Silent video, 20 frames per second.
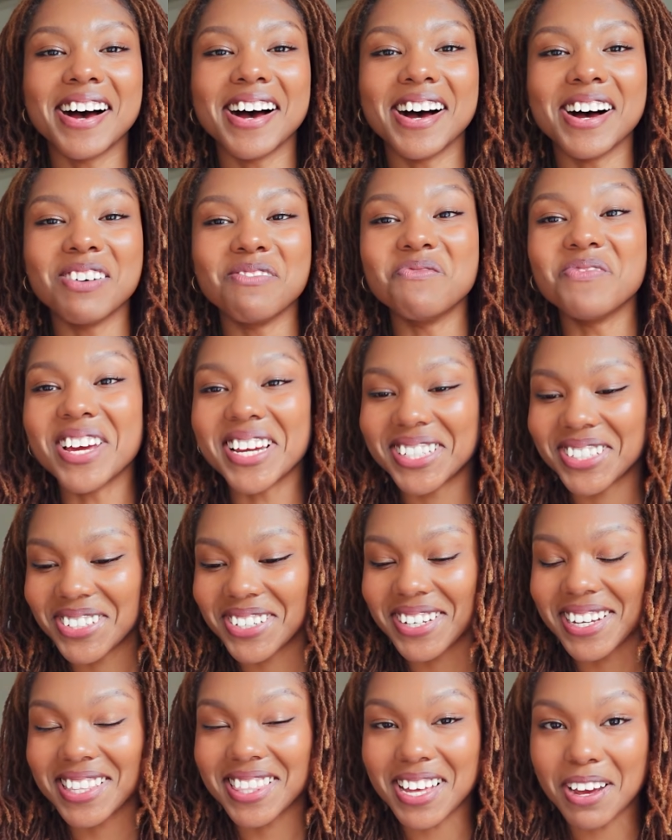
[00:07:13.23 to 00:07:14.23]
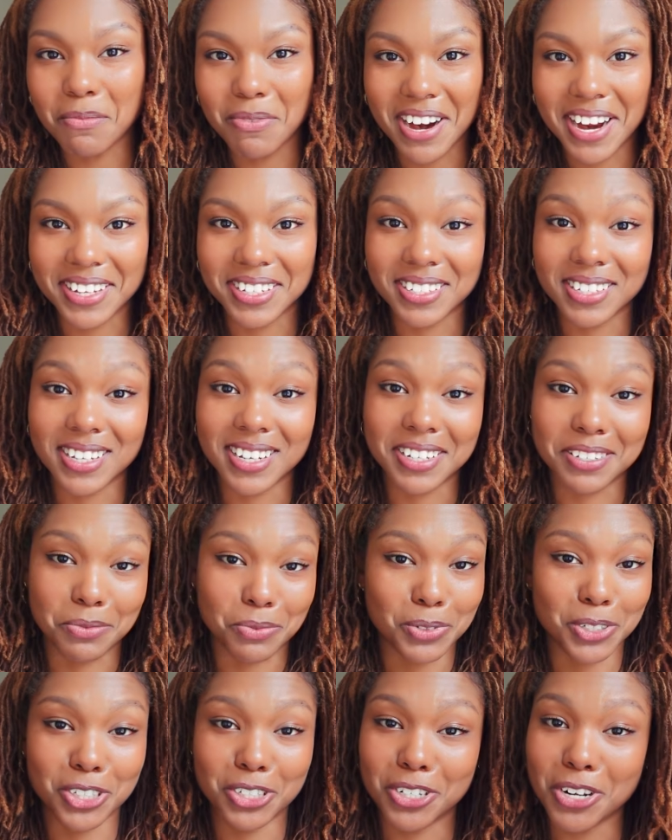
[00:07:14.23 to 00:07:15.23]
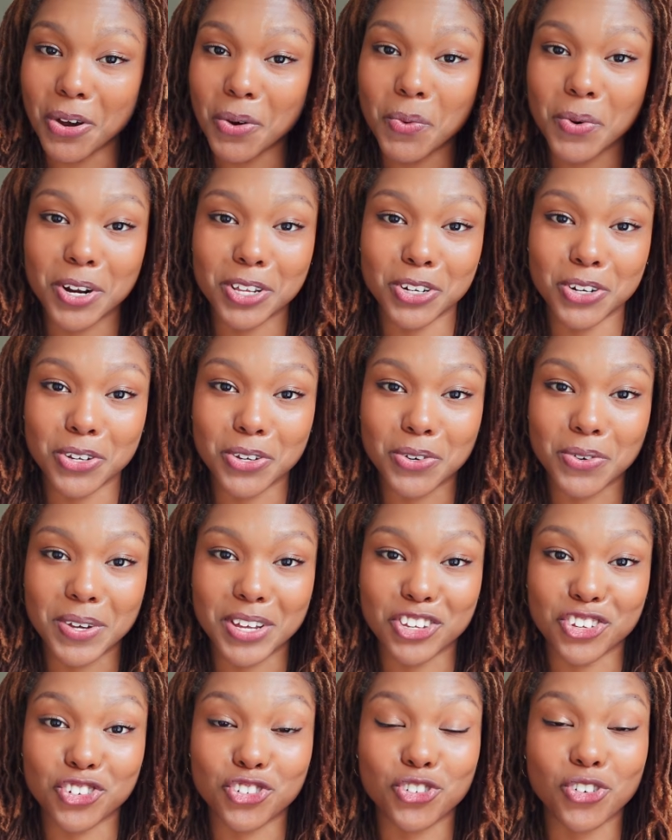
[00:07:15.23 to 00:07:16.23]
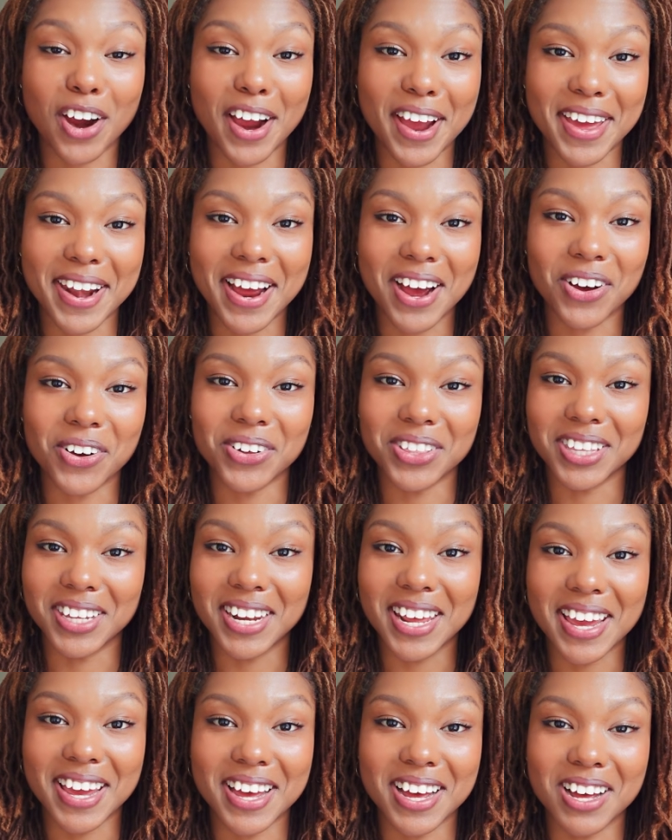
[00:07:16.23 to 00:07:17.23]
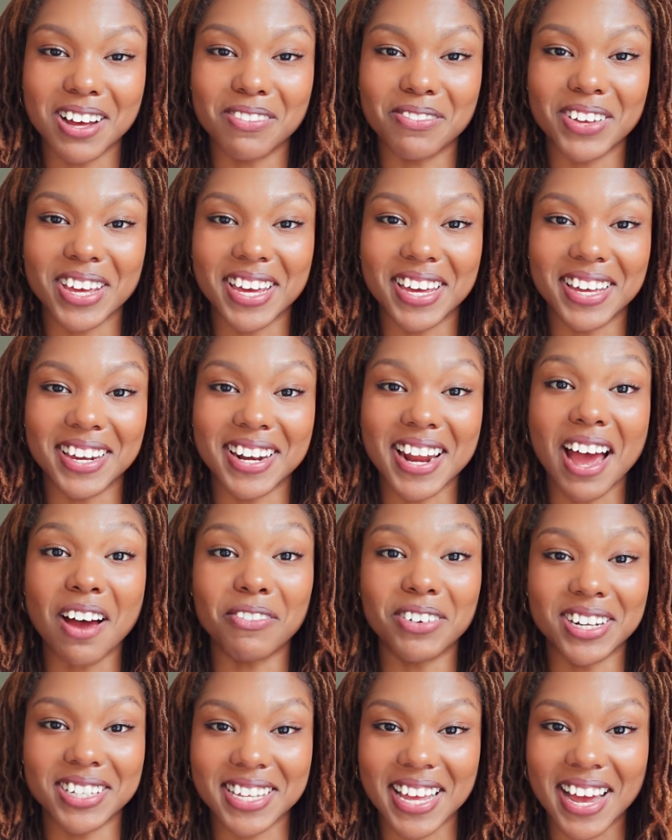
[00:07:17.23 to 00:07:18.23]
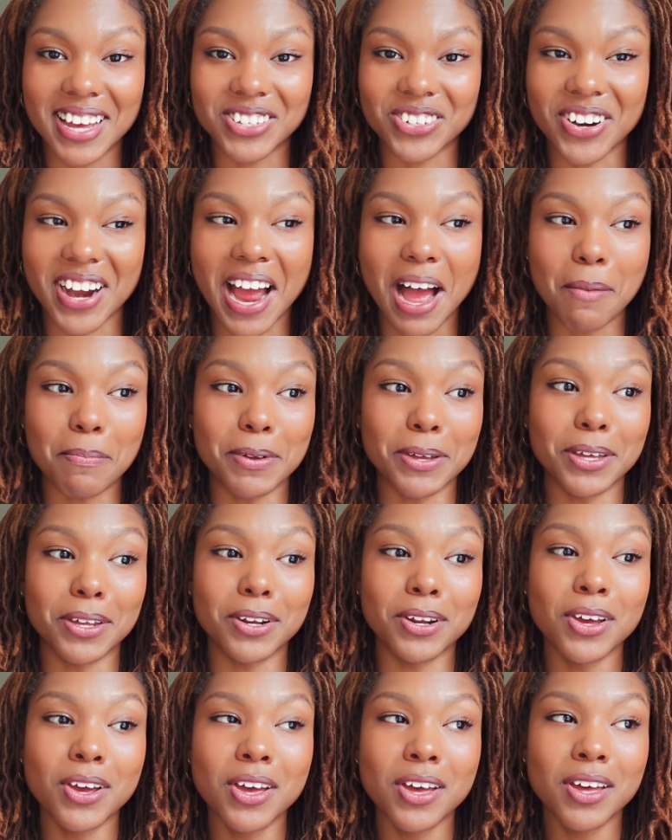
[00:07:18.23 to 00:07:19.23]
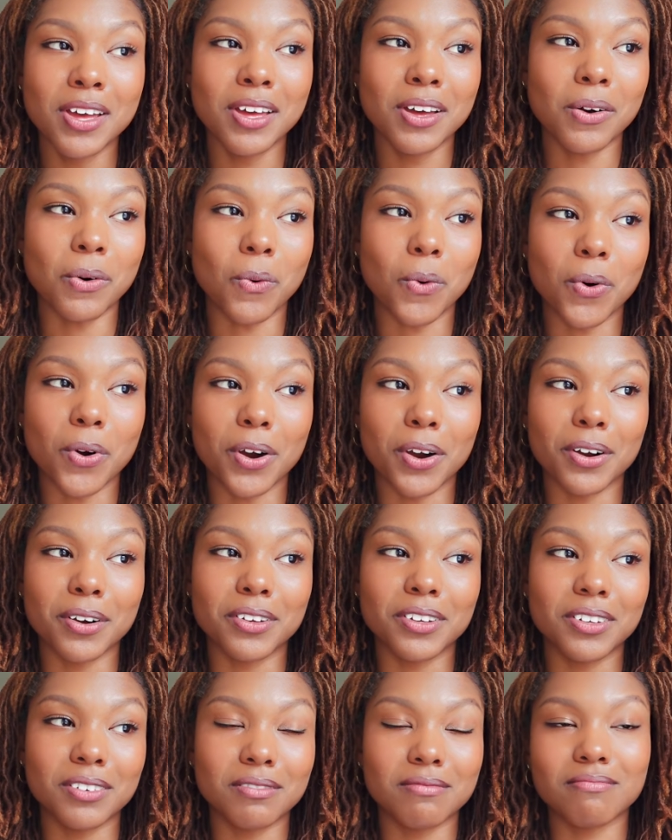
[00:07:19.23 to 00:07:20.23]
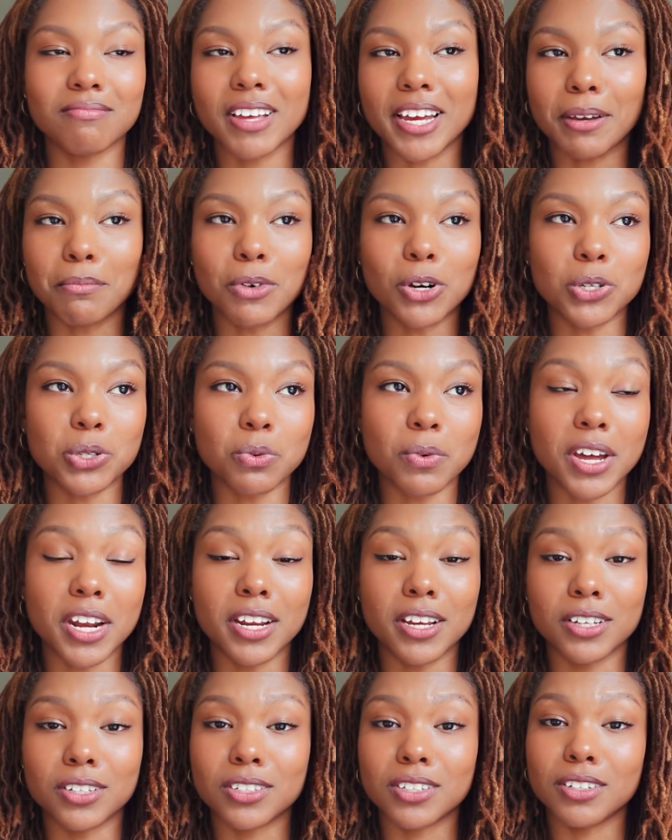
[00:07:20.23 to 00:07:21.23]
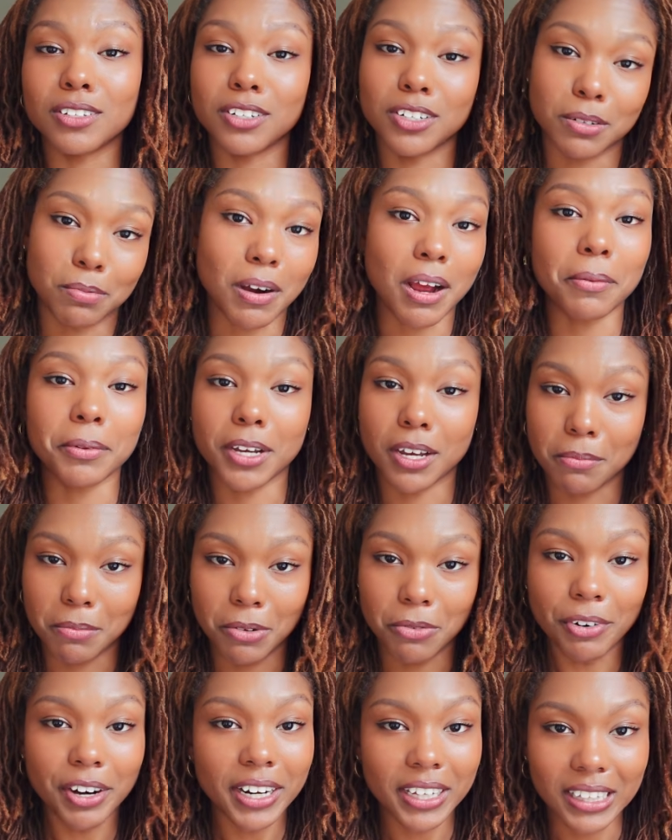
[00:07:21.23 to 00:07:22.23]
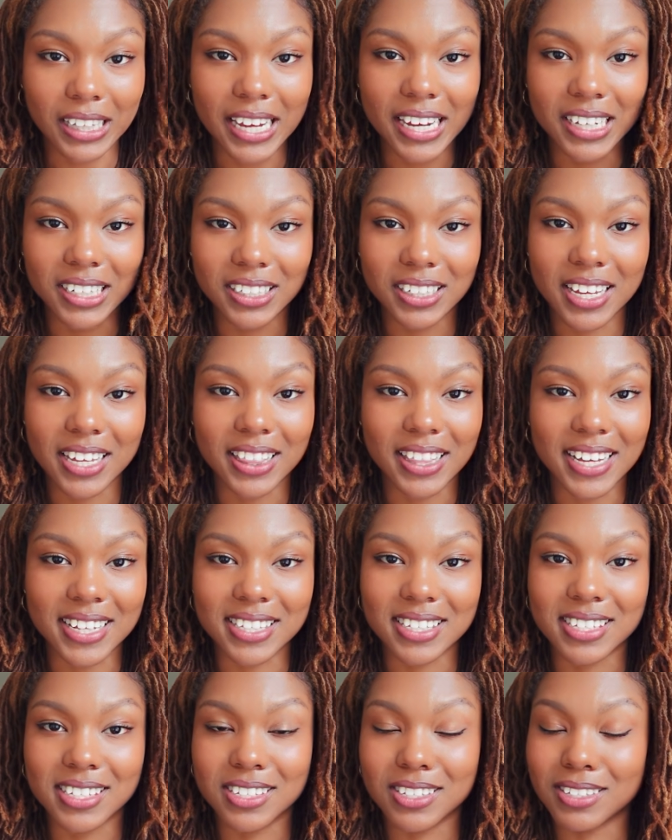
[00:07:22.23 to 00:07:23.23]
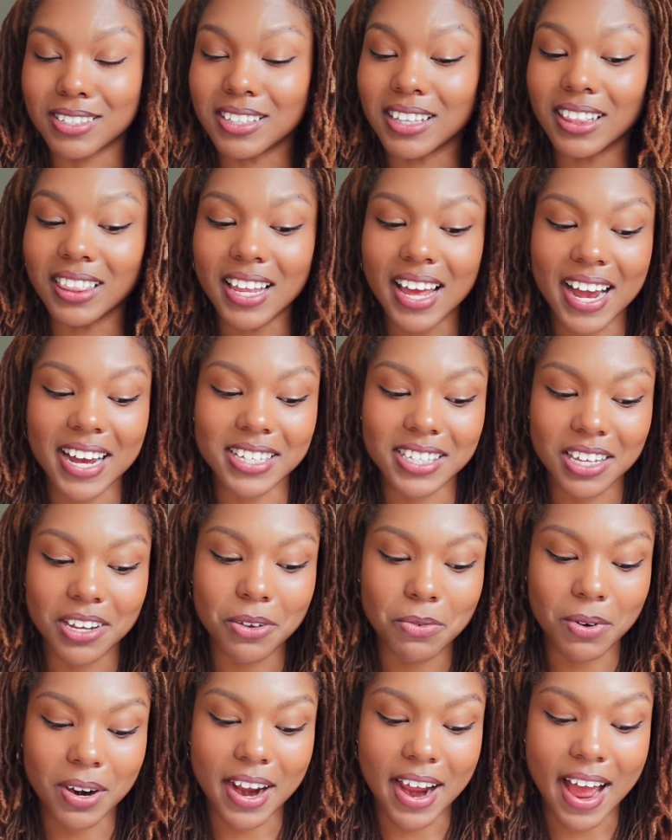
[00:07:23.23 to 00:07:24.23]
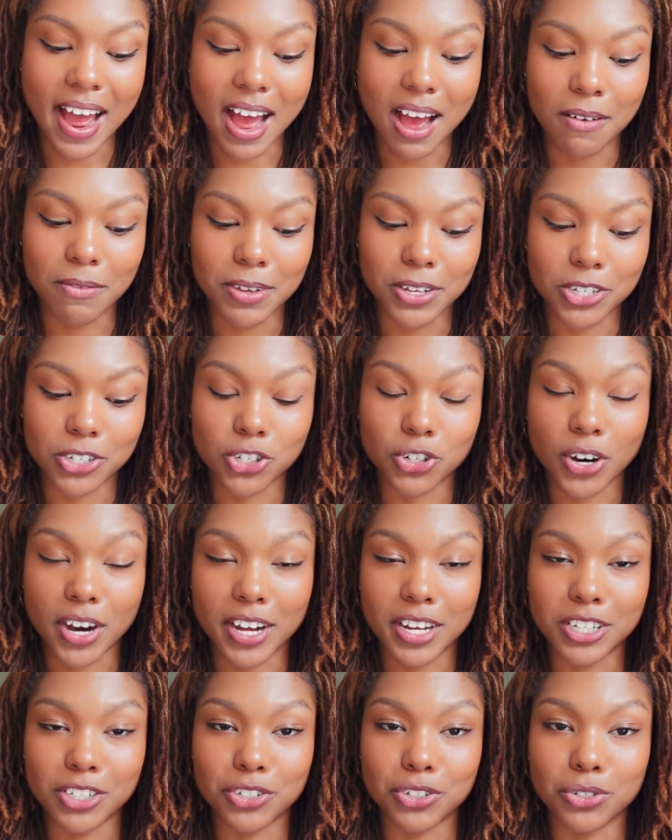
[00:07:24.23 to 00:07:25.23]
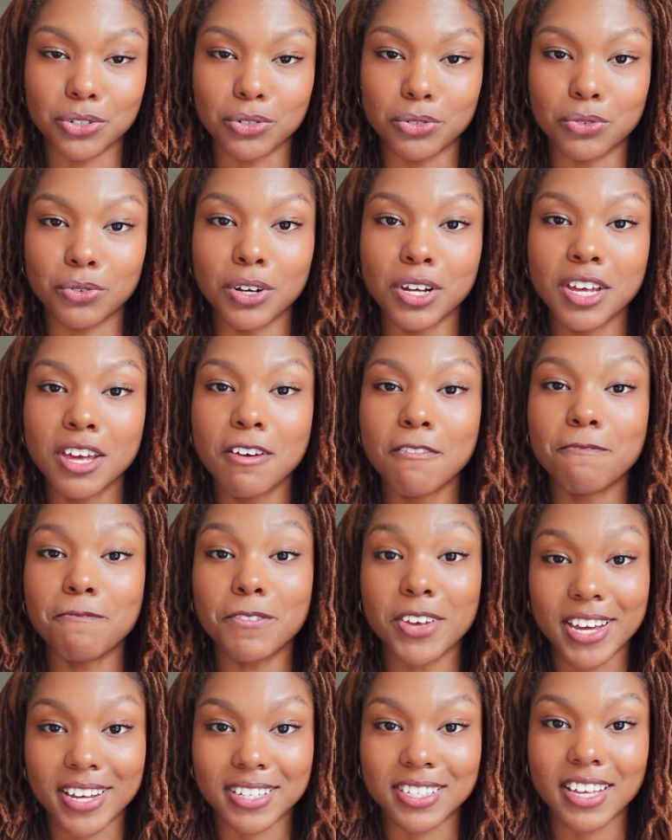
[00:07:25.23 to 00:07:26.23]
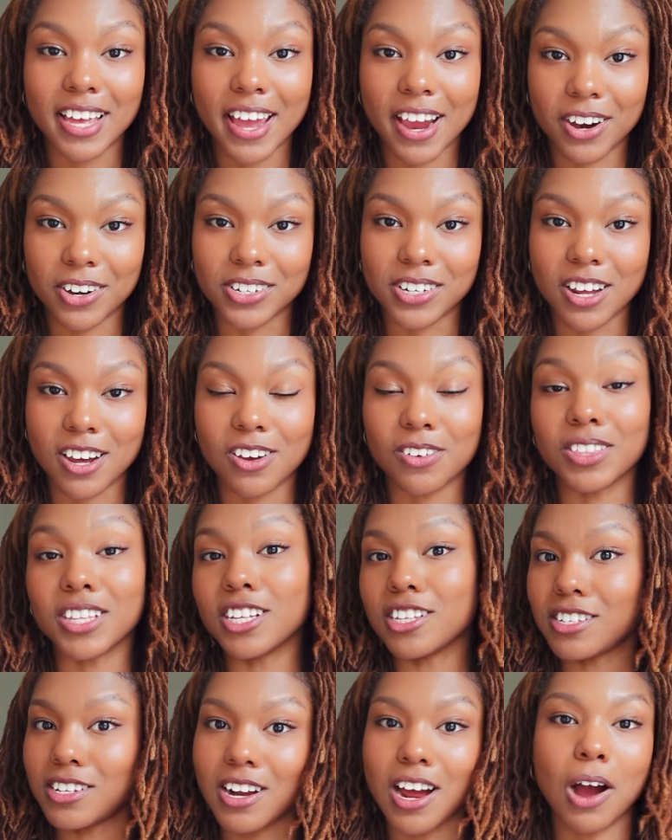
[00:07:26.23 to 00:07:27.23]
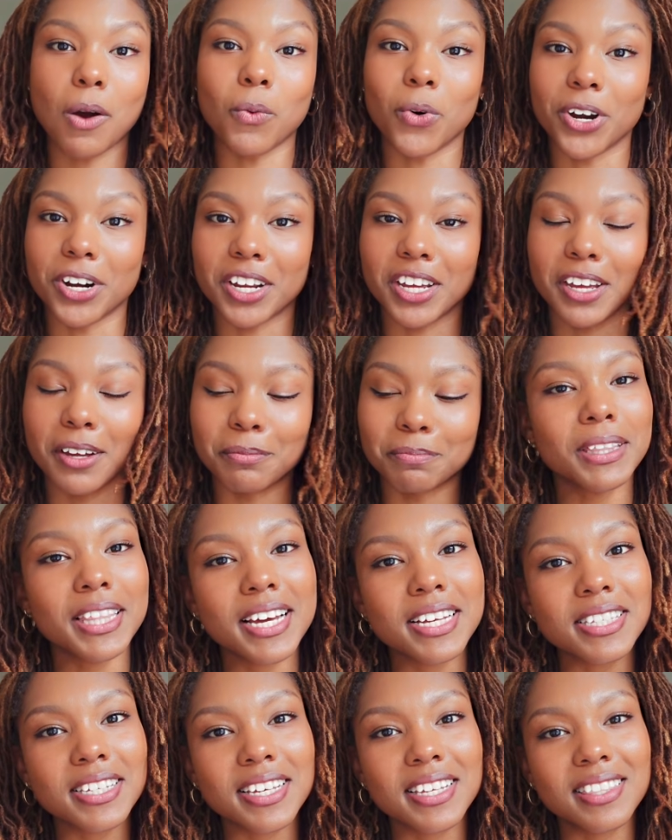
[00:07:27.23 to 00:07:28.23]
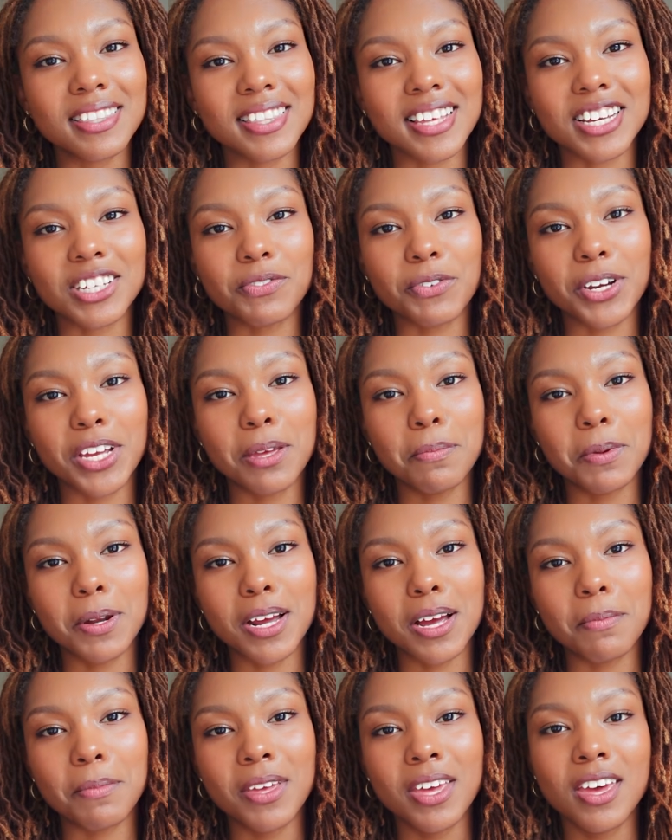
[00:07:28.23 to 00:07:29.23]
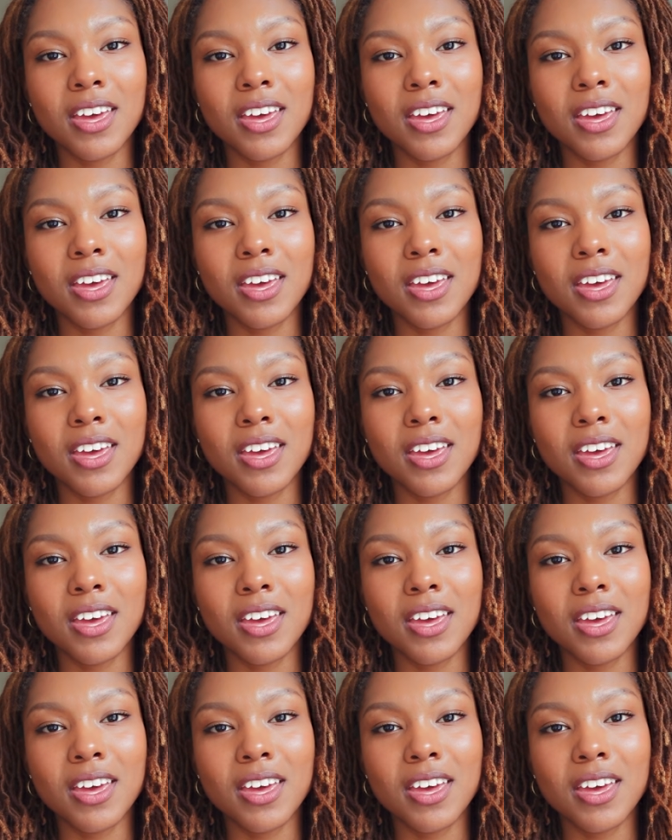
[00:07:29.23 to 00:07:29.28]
Make sure you get that practice in, because what you don't want to do is try it out on the day of and have a disaster happen, or like most weddings, you're probably going to be running late, and that's the last thing you want to have, is trying to fix a hairstyle that's not working. But that's it. Thanks for keeping up.